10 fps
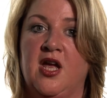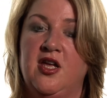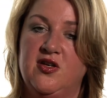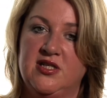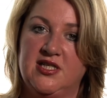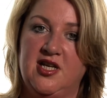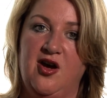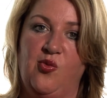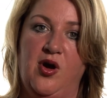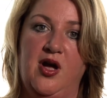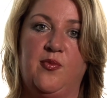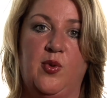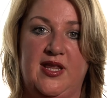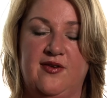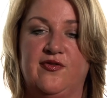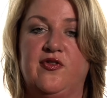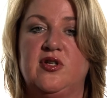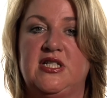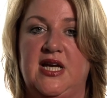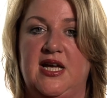You can start work within
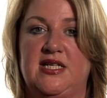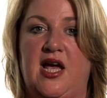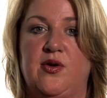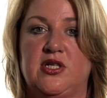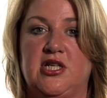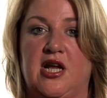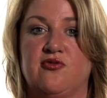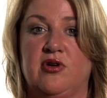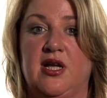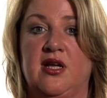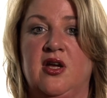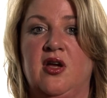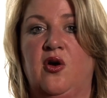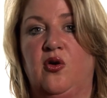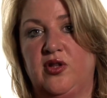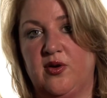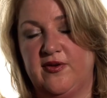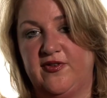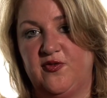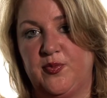48 hours generally, although
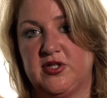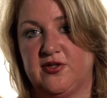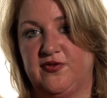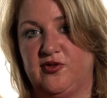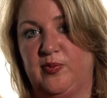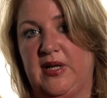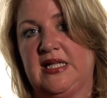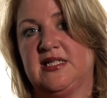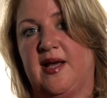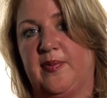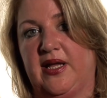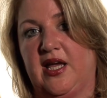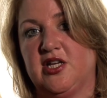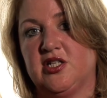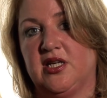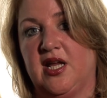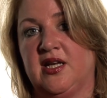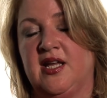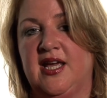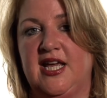if you've put a full plans application
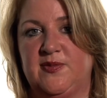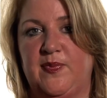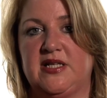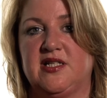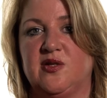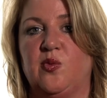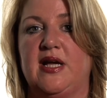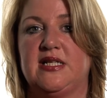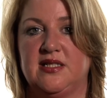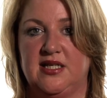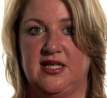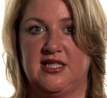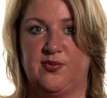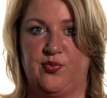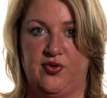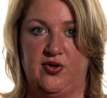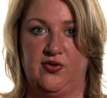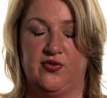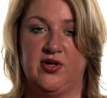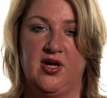in, it's better to wait until it's
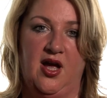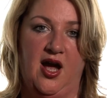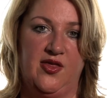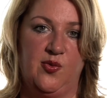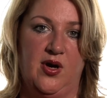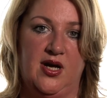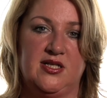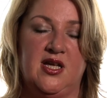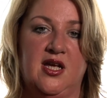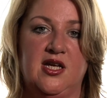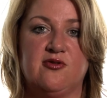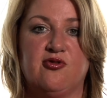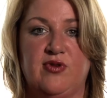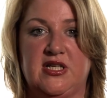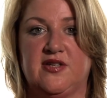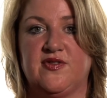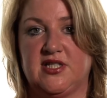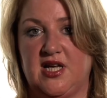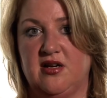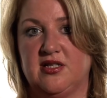approved. Otherwise, you're at risk of
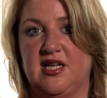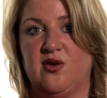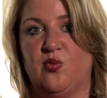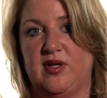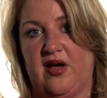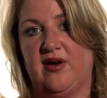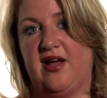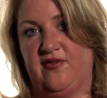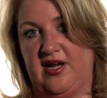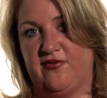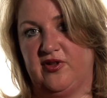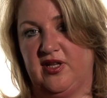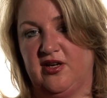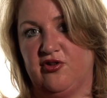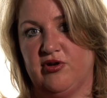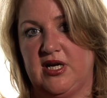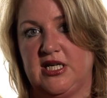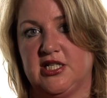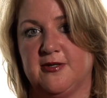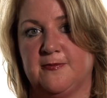starting without having everything agreed.